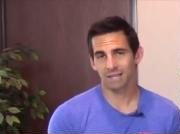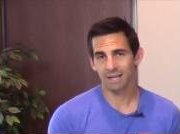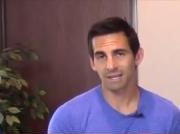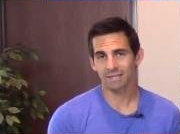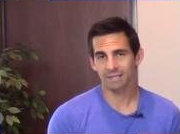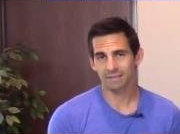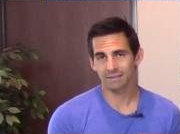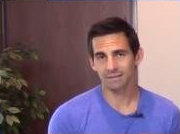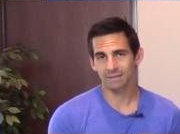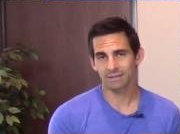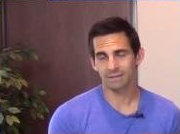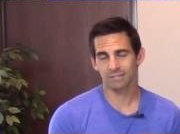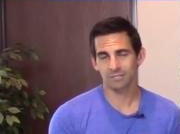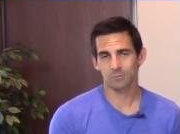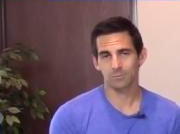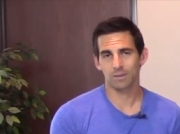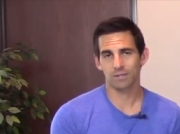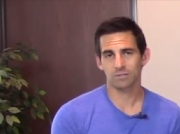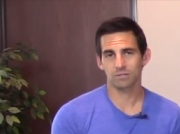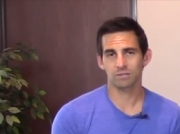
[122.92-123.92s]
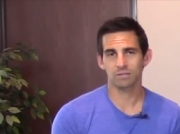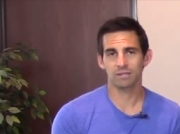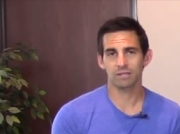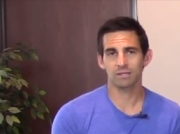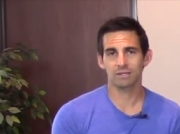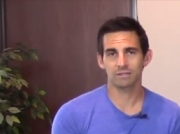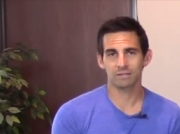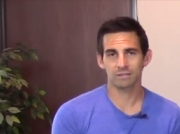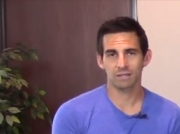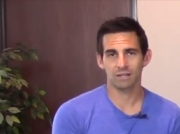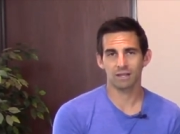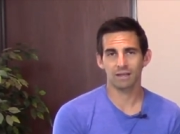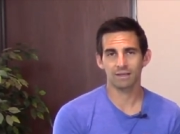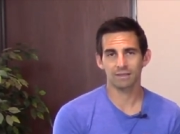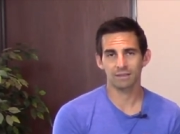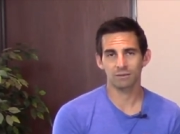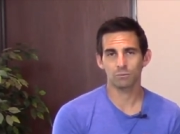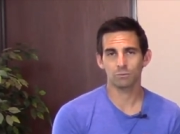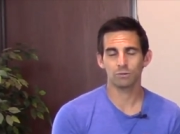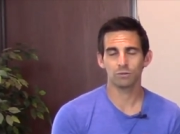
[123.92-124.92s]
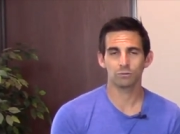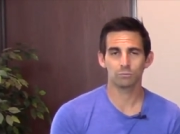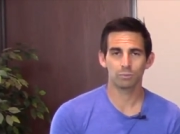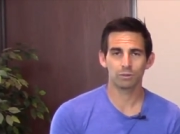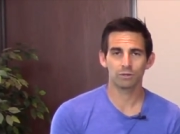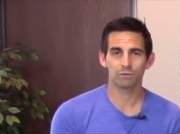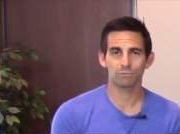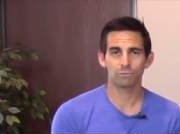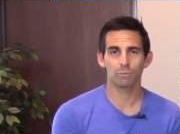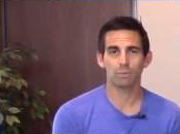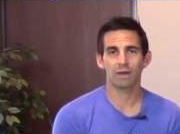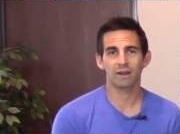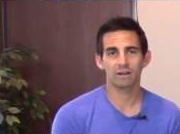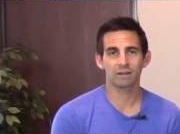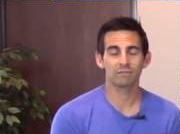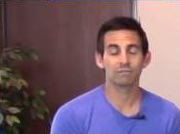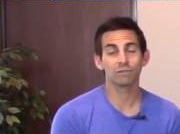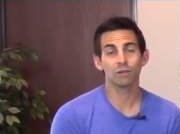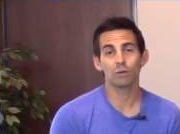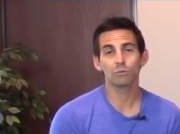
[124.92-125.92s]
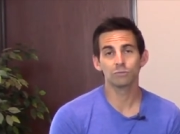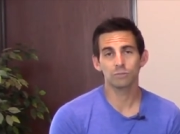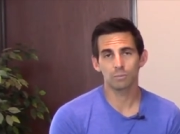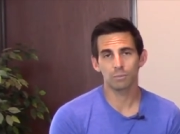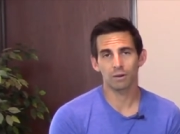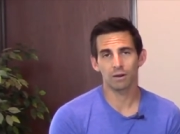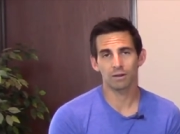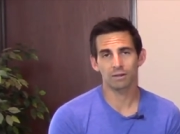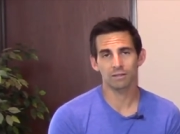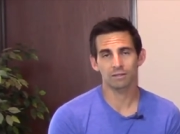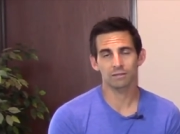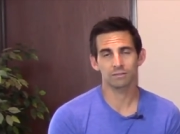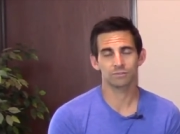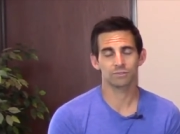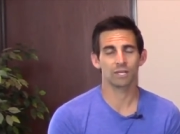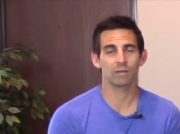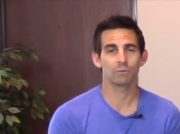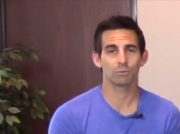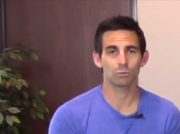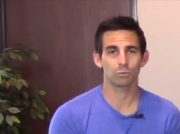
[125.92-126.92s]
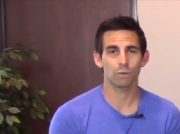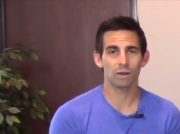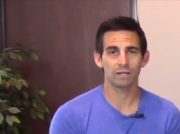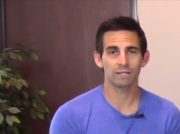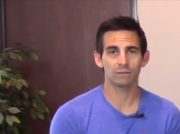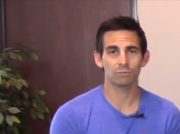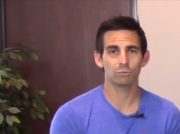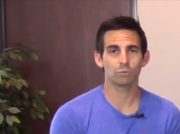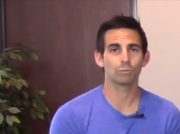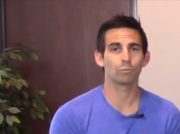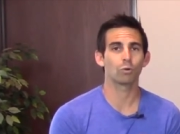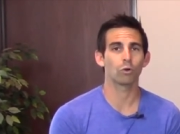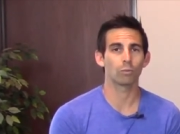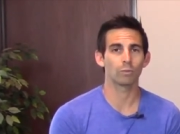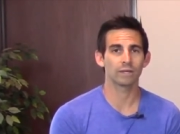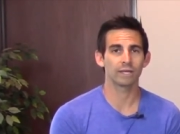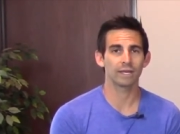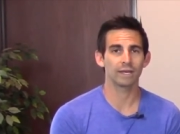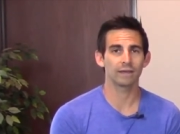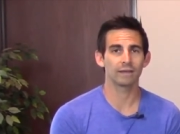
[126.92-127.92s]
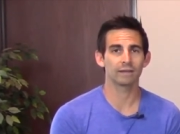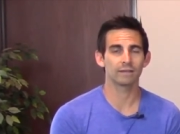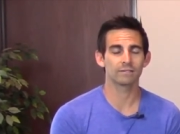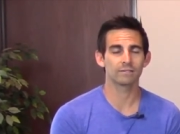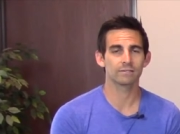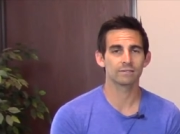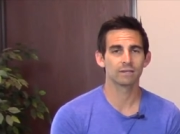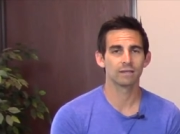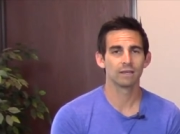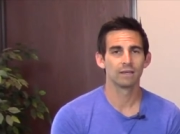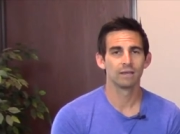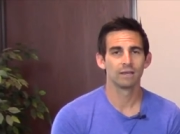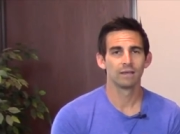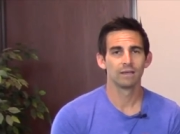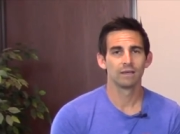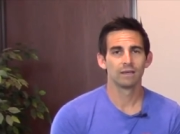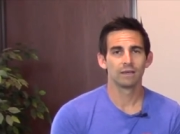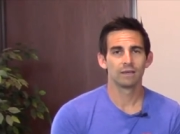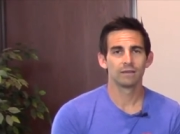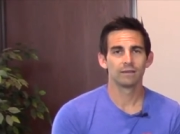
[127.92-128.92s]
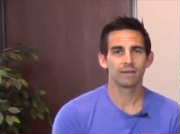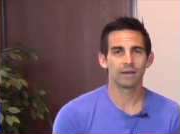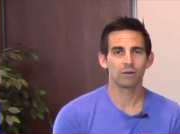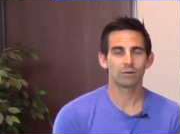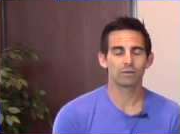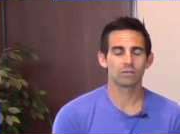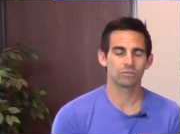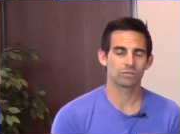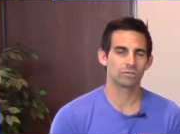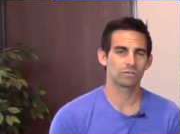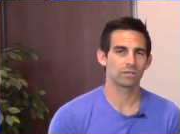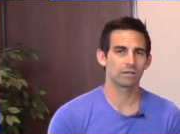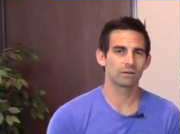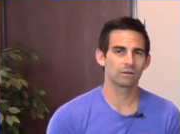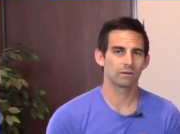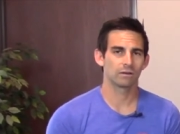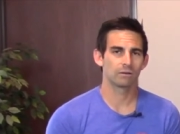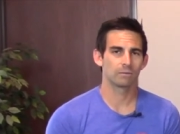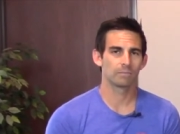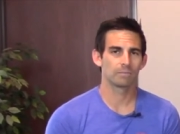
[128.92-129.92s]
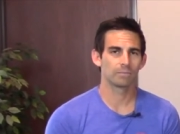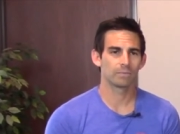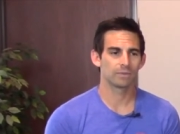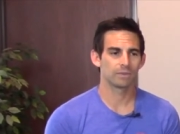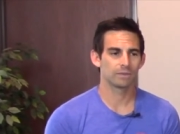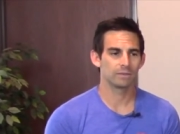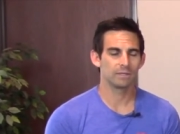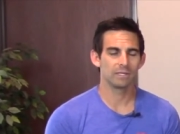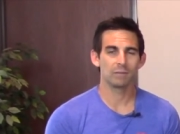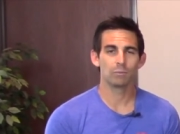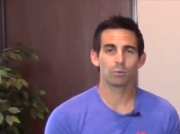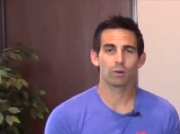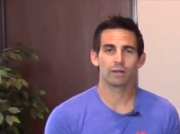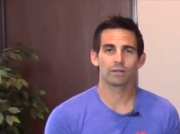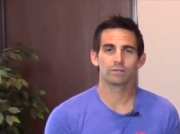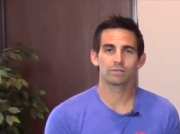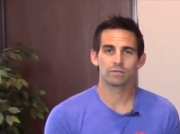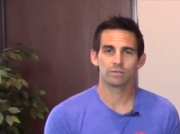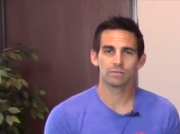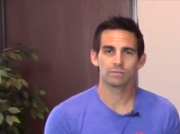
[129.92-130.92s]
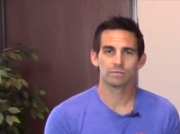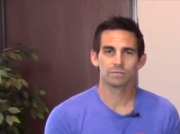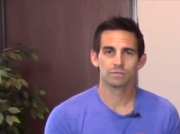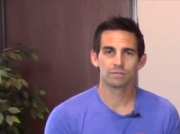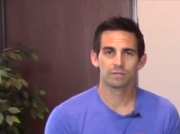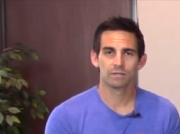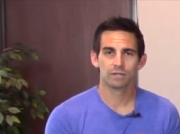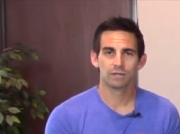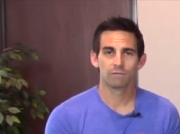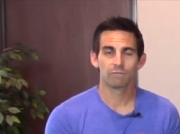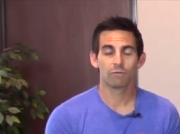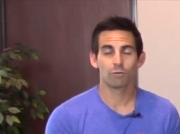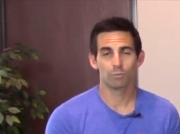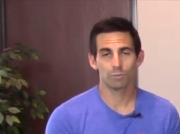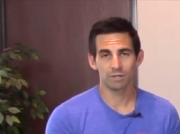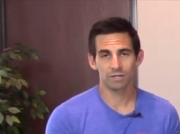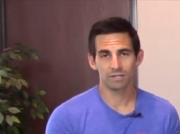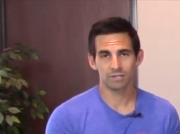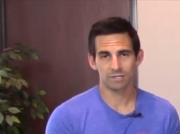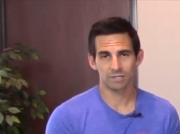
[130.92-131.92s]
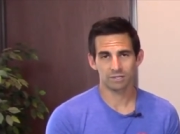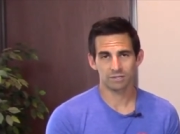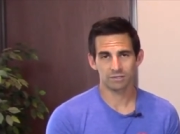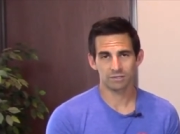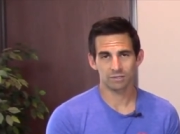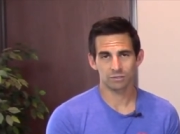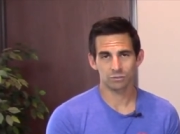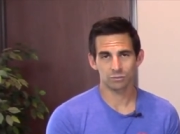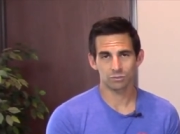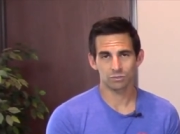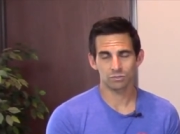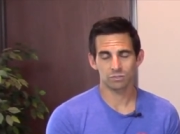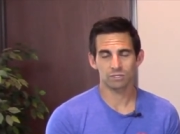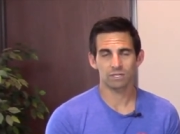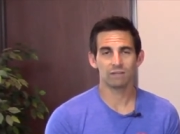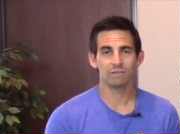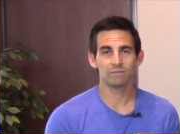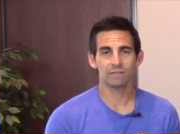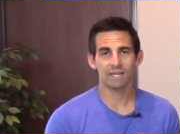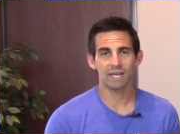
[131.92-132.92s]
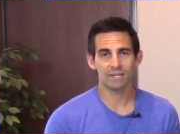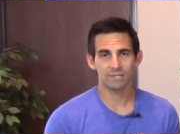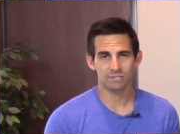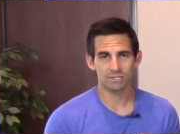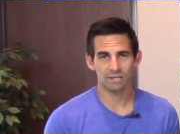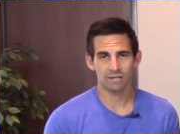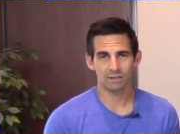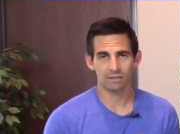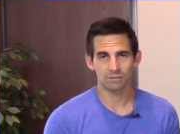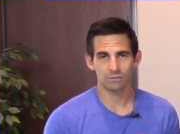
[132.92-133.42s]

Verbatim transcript: like it. And especially it doesn't like it when you're putting repetitive loads upon it, say with running with poor mechanics. Now consider knee braces for meniscus injuries and even ACL